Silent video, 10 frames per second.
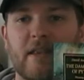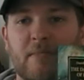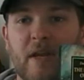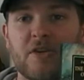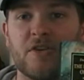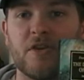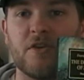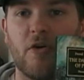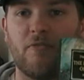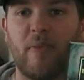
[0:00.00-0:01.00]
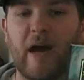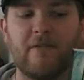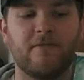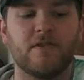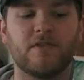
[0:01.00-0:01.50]
The Damnation of
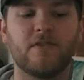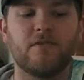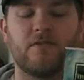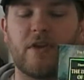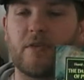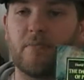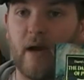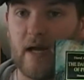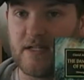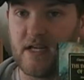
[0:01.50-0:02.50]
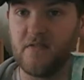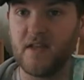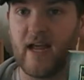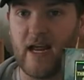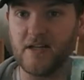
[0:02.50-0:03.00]
Pythos, written by
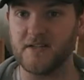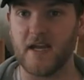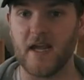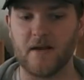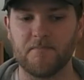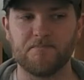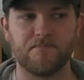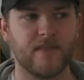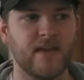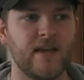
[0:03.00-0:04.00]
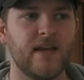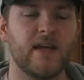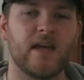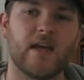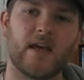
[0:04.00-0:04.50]
David Annandale.
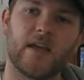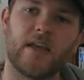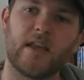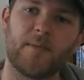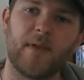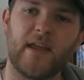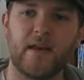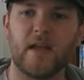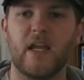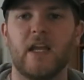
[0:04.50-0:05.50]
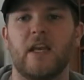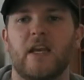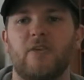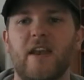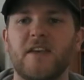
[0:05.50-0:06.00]
In
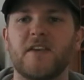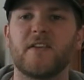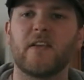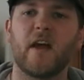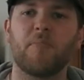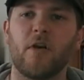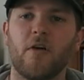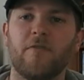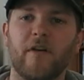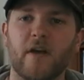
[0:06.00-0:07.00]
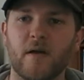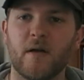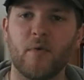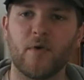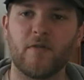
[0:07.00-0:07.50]
the latest couple of
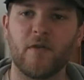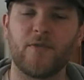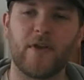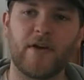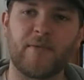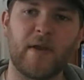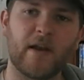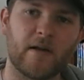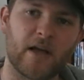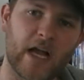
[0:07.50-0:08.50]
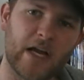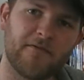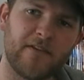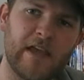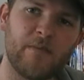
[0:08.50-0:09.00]
book reviews there has been a kind
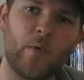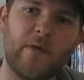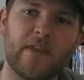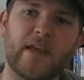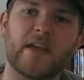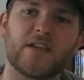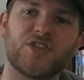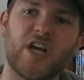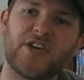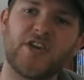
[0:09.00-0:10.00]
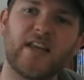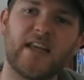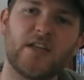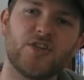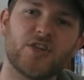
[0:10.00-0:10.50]
of theme with the Shattered
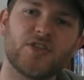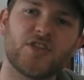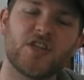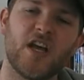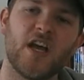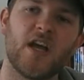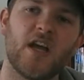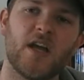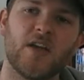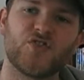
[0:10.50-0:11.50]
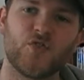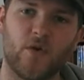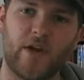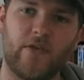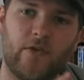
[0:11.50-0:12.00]
Legions
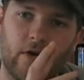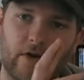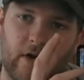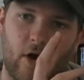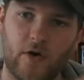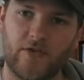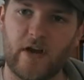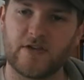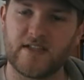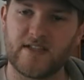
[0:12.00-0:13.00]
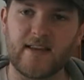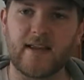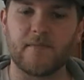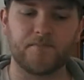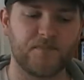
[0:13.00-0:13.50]
stories during the Horus Heresy
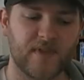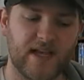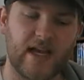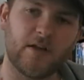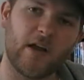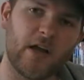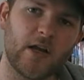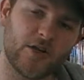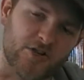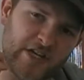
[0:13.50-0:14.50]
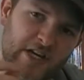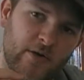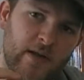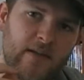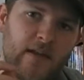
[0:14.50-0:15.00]
setting. And I'm going to continue
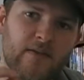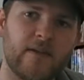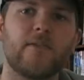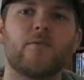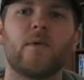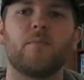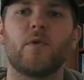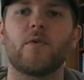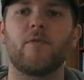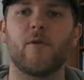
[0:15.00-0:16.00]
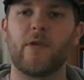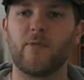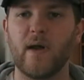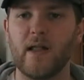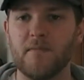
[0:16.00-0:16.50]
it in this book review as
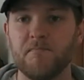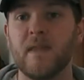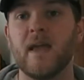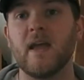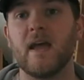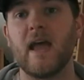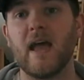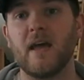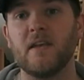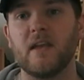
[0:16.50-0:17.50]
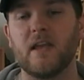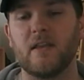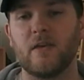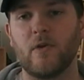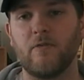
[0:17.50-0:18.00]
well. And
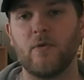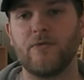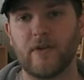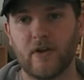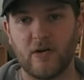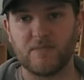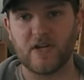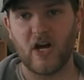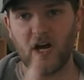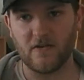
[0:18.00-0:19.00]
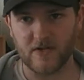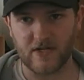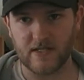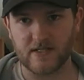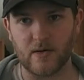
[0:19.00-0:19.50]
in the reviews that comes after
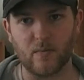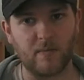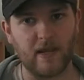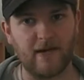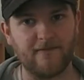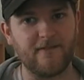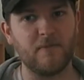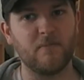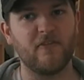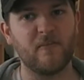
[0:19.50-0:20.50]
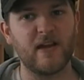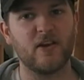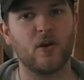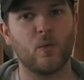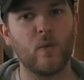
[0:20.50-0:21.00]
this, there will be a
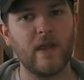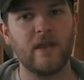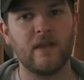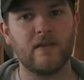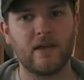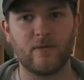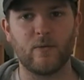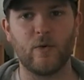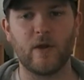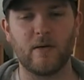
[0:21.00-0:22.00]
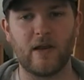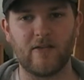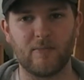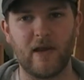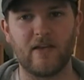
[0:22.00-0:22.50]
thematical week that you can
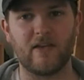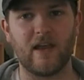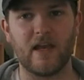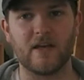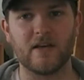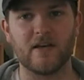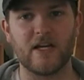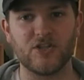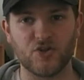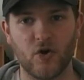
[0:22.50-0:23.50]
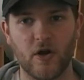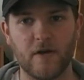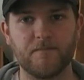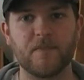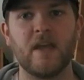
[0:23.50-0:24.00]
expect and
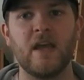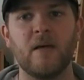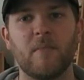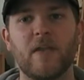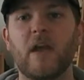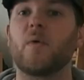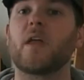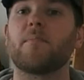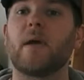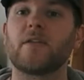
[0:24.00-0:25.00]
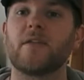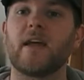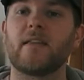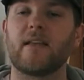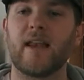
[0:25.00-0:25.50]
enjoy. But I will get back to
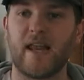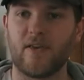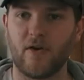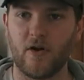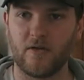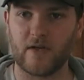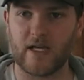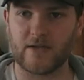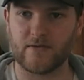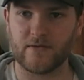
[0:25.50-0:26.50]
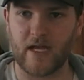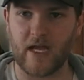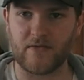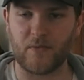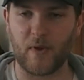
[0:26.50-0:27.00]
that later on as
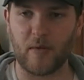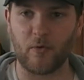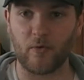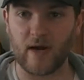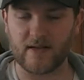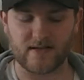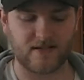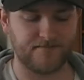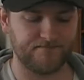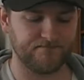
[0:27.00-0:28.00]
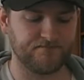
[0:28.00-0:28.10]
we progress.